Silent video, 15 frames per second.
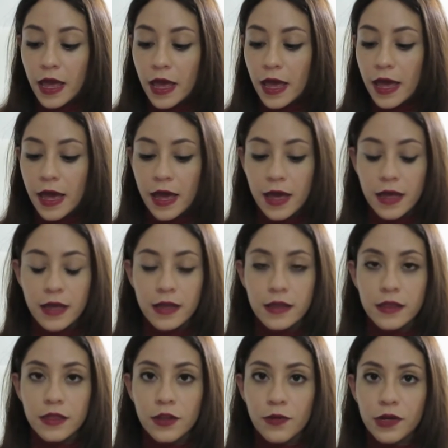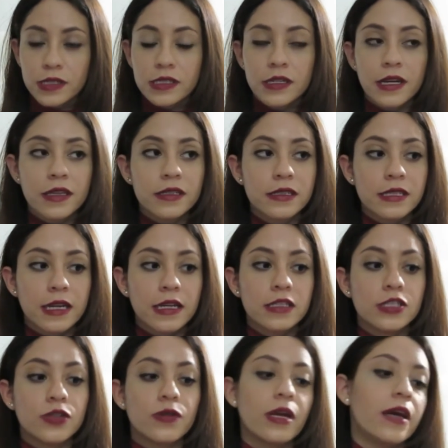And the reason I decided
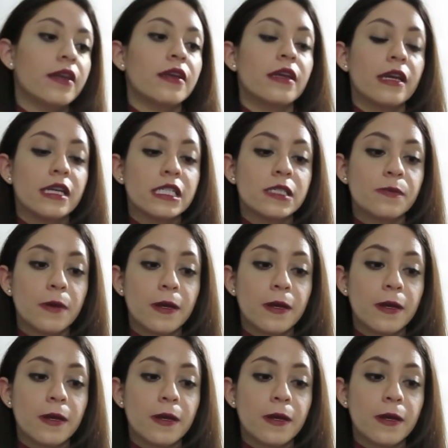to get it is